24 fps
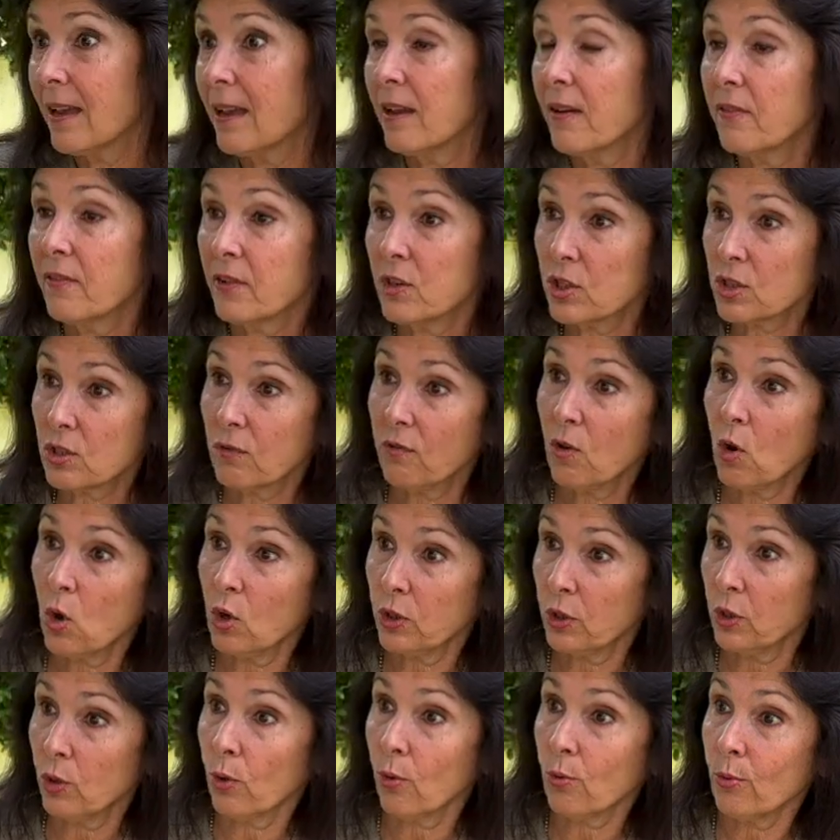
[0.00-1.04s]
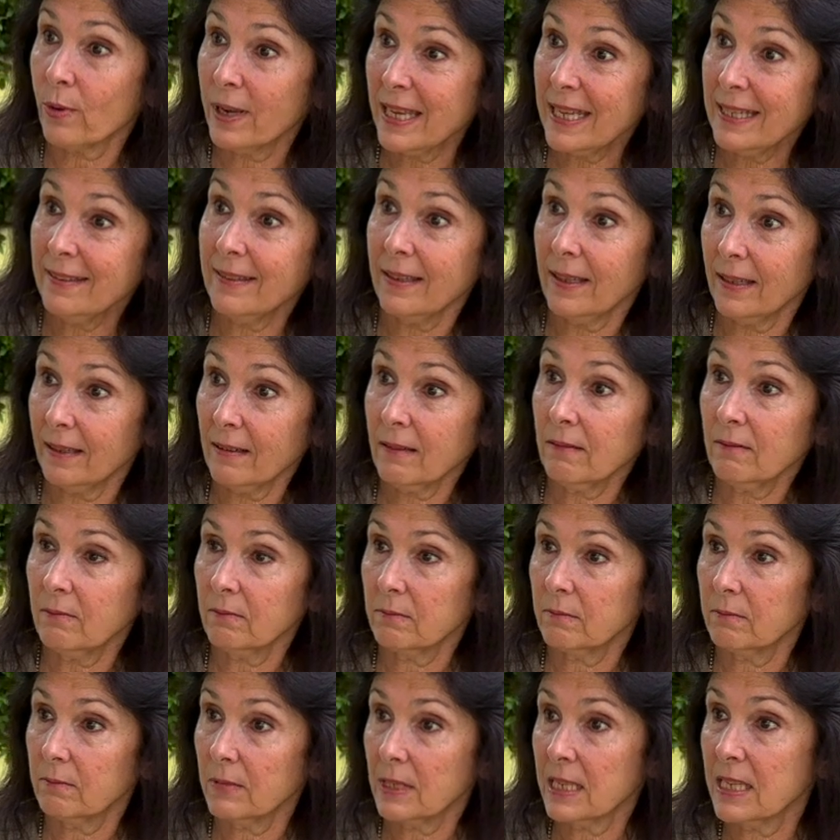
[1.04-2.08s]
first of all, your reading,
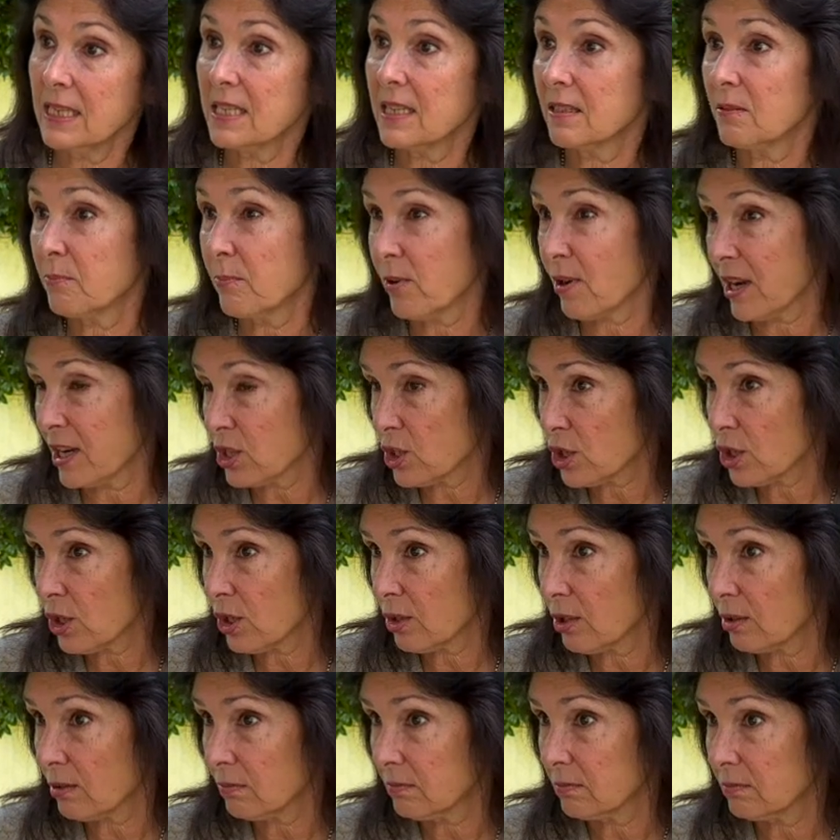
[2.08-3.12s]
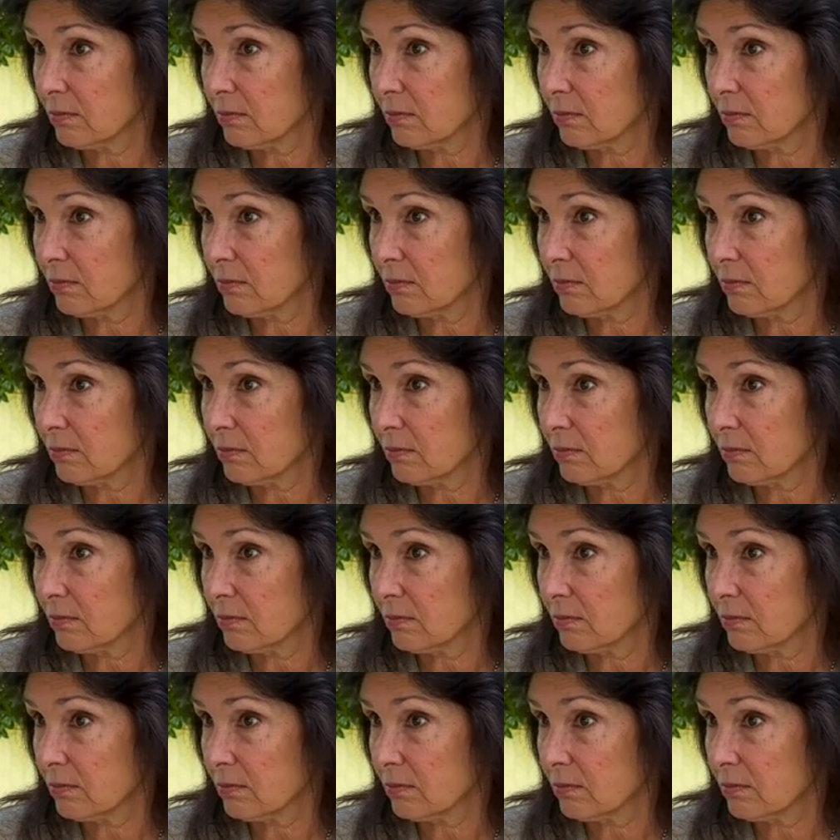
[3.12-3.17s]
is it pressure?